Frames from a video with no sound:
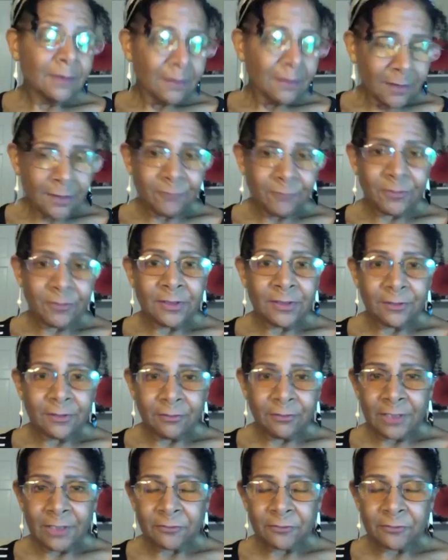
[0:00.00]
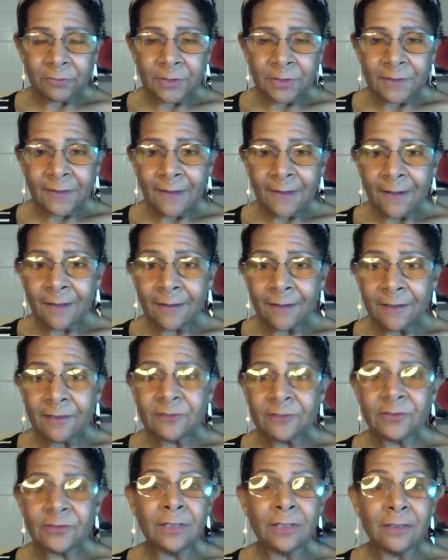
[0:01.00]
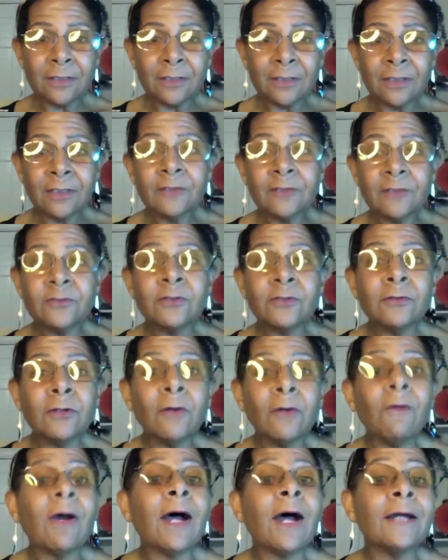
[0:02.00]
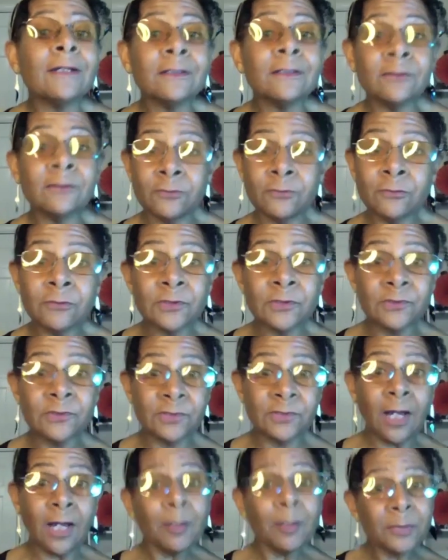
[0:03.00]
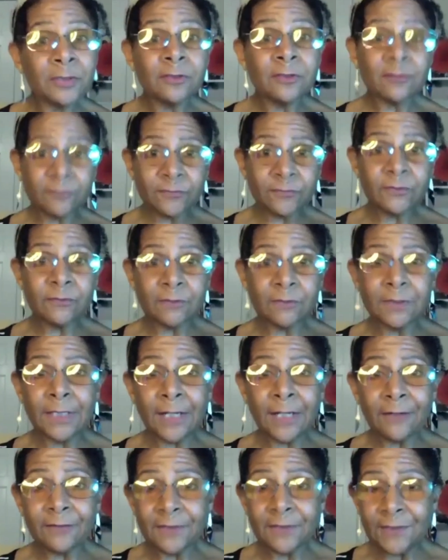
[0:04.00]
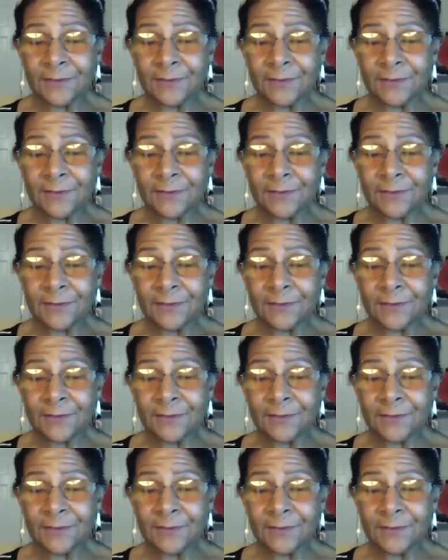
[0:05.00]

getting ready to graduate college and needed to know how to do a job interview. And now he's